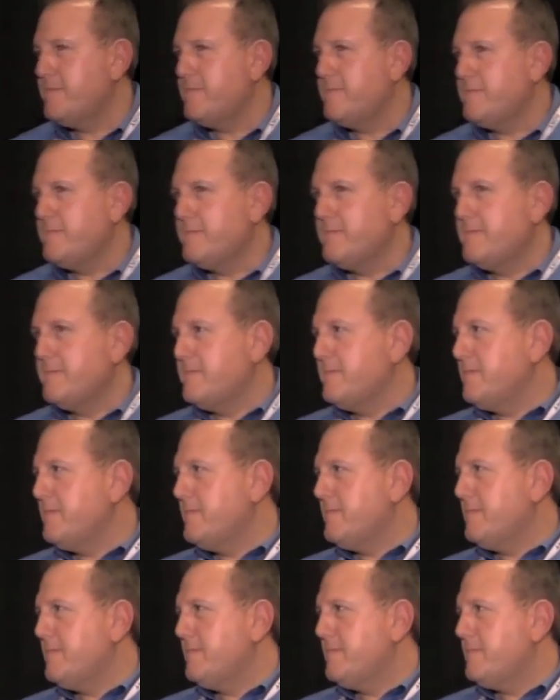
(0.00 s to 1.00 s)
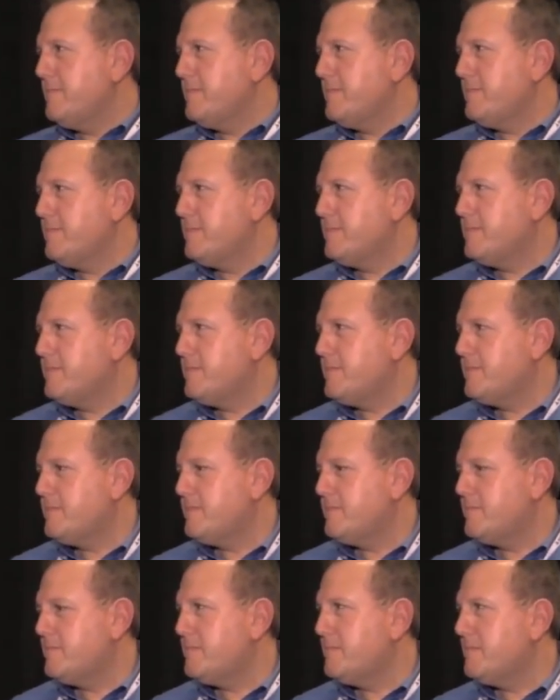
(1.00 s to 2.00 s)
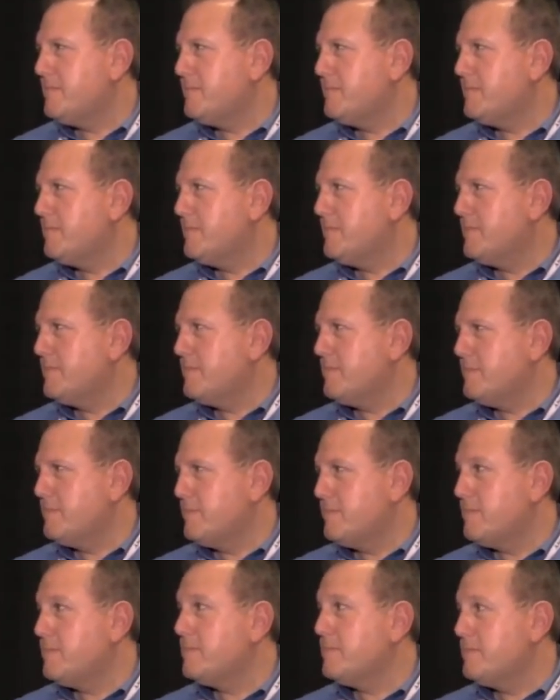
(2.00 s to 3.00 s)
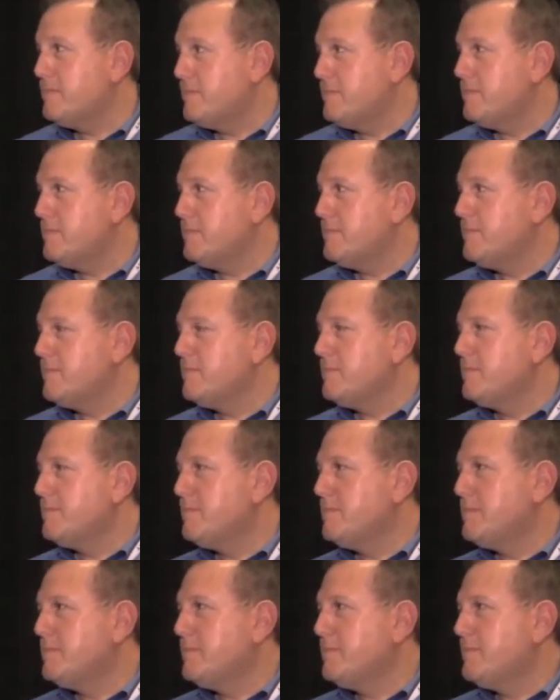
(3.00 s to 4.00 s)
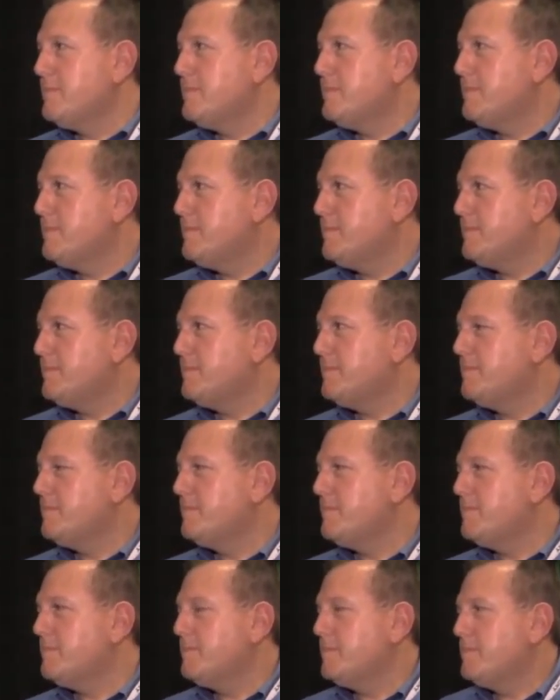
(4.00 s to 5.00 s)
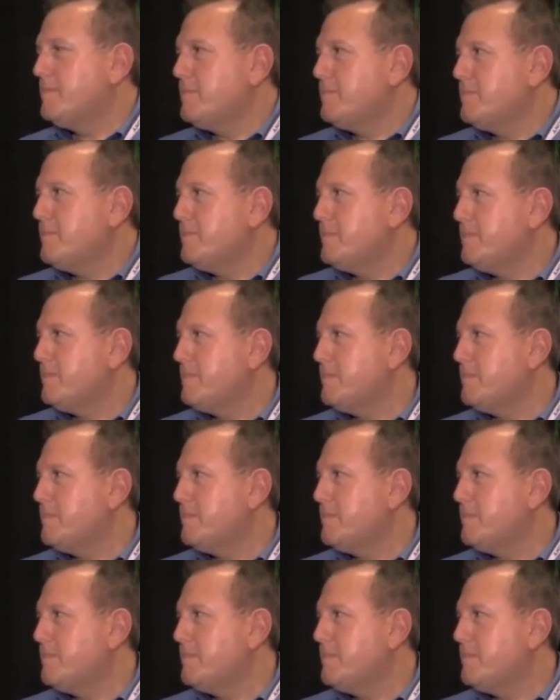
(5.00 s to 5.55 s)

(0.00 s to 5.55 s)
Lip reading: [no speech]